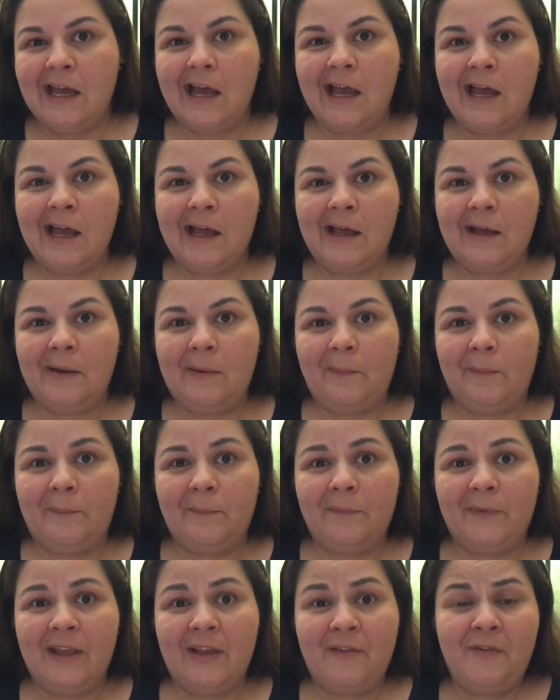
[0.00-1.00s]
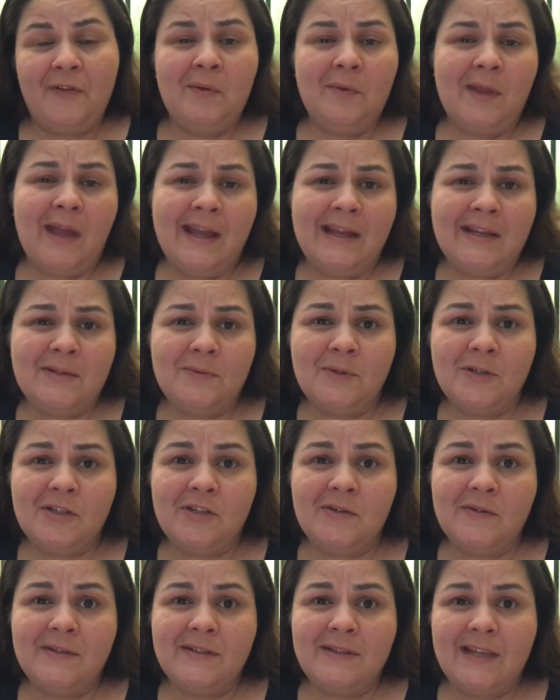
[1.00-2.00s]
If you liked
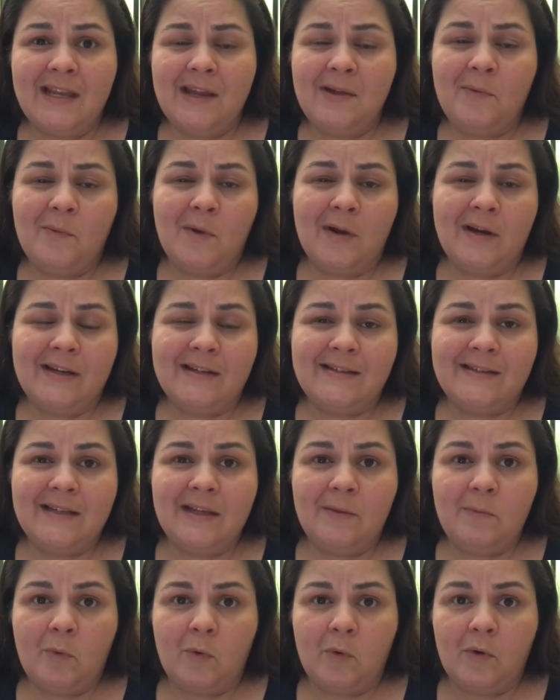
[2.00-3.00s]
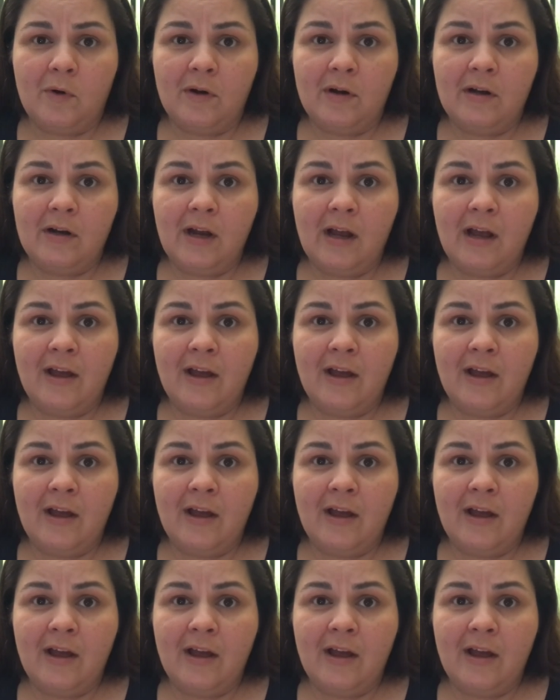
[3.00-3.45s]
what you see and want to see more